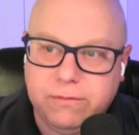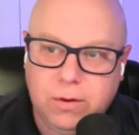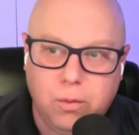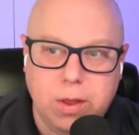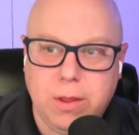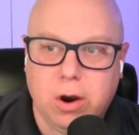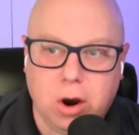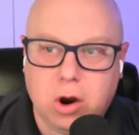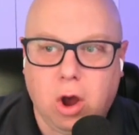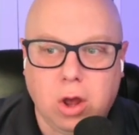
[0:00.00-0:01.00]
When there
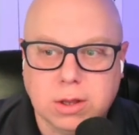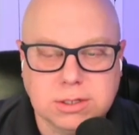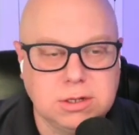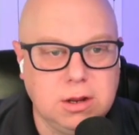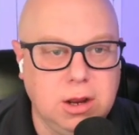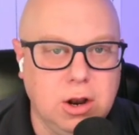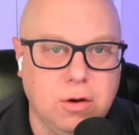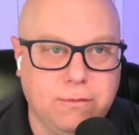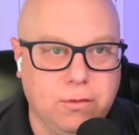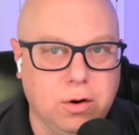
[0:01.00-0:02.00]
are calls
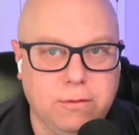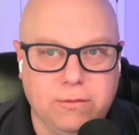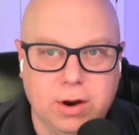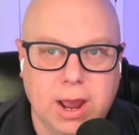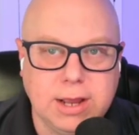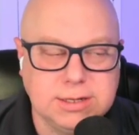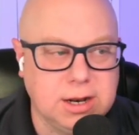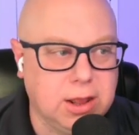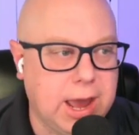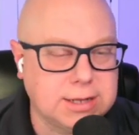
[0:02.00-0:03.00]
for guys in
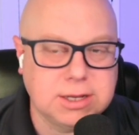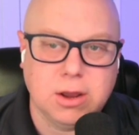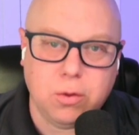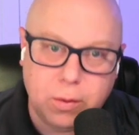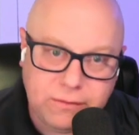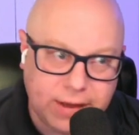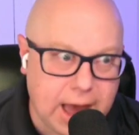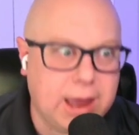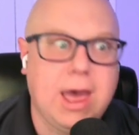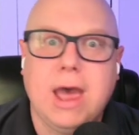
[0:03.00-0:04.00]
Alaska, we've
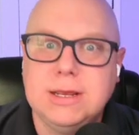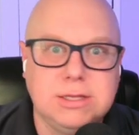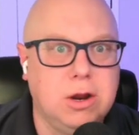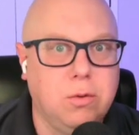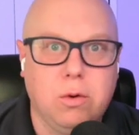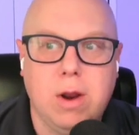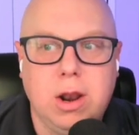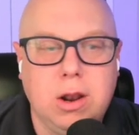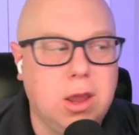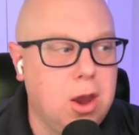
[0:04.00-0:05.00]
got guys there. We're
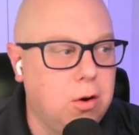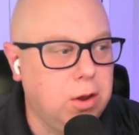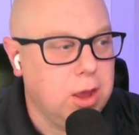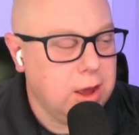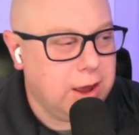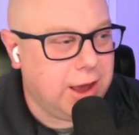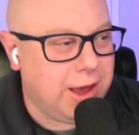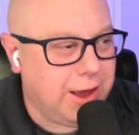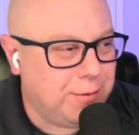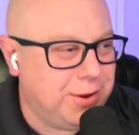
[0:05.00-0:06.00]
ready to go.
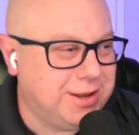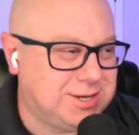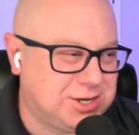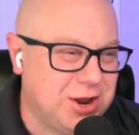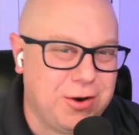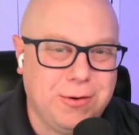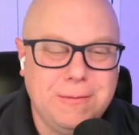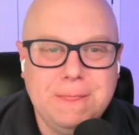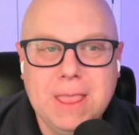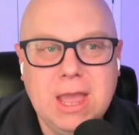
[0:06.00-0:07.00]
So
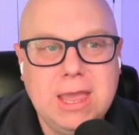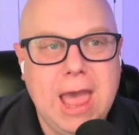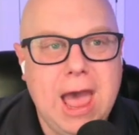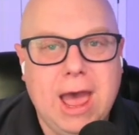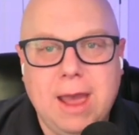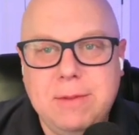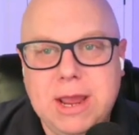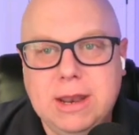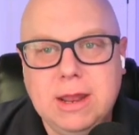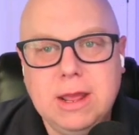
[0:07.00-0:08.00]
yeah, I
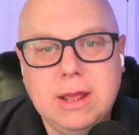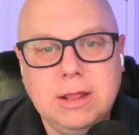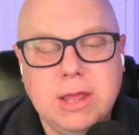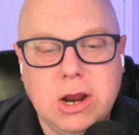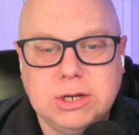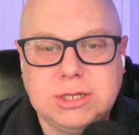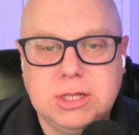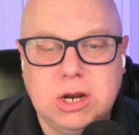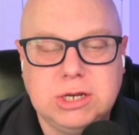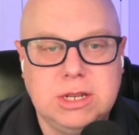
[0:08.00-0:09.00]
mean, there's
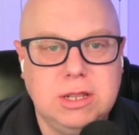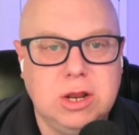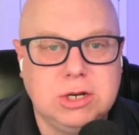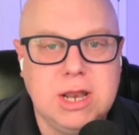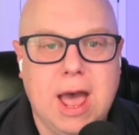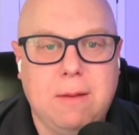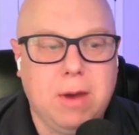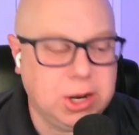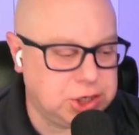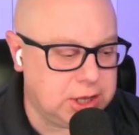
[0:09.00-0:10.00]
not
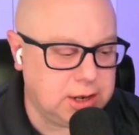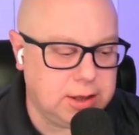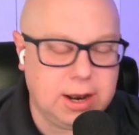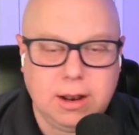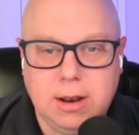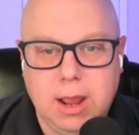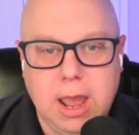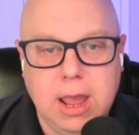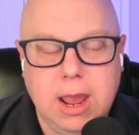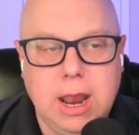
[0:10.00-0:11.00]
much that
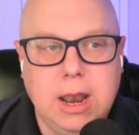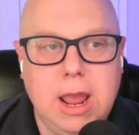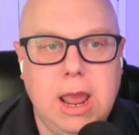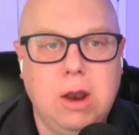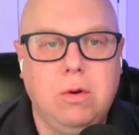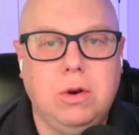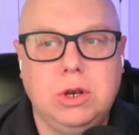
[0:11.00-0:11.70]
and